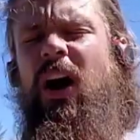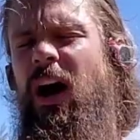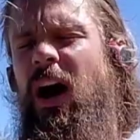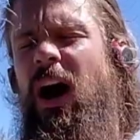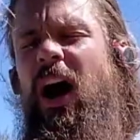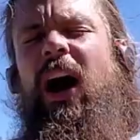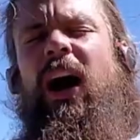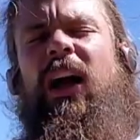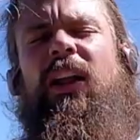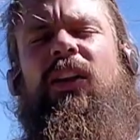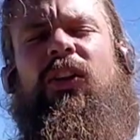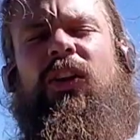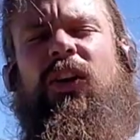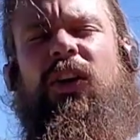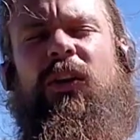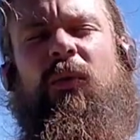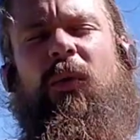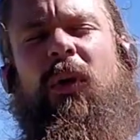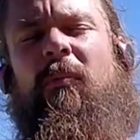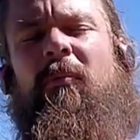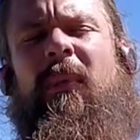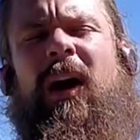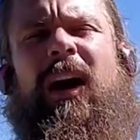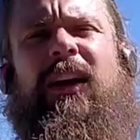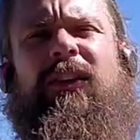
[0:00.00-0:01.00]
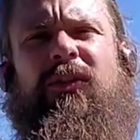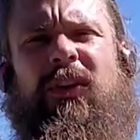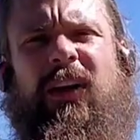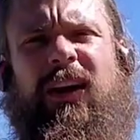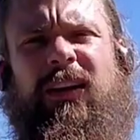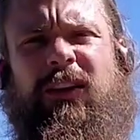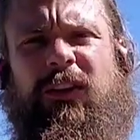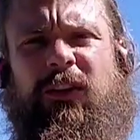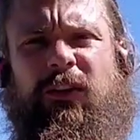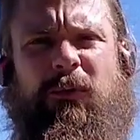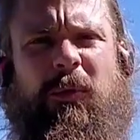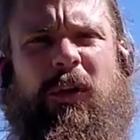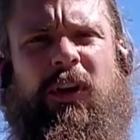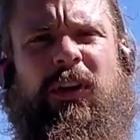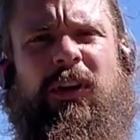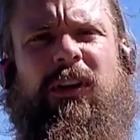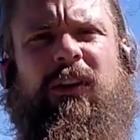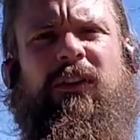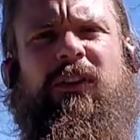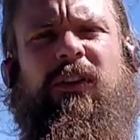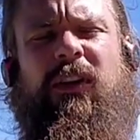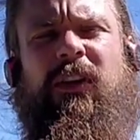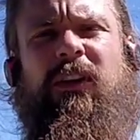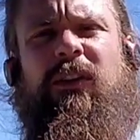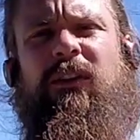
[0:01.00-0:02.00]
I learned and what my direct
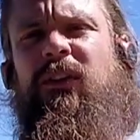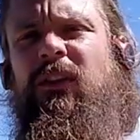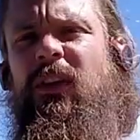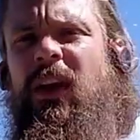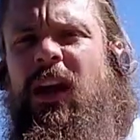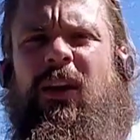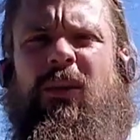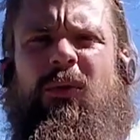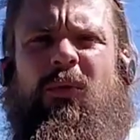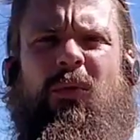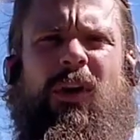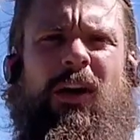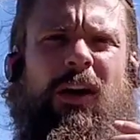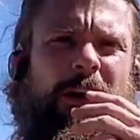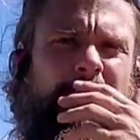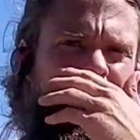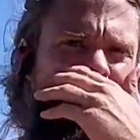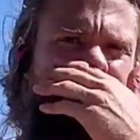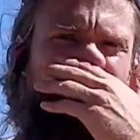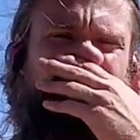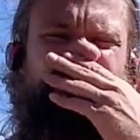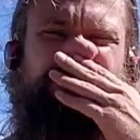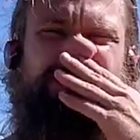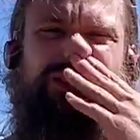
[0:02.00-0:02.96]
experience is and was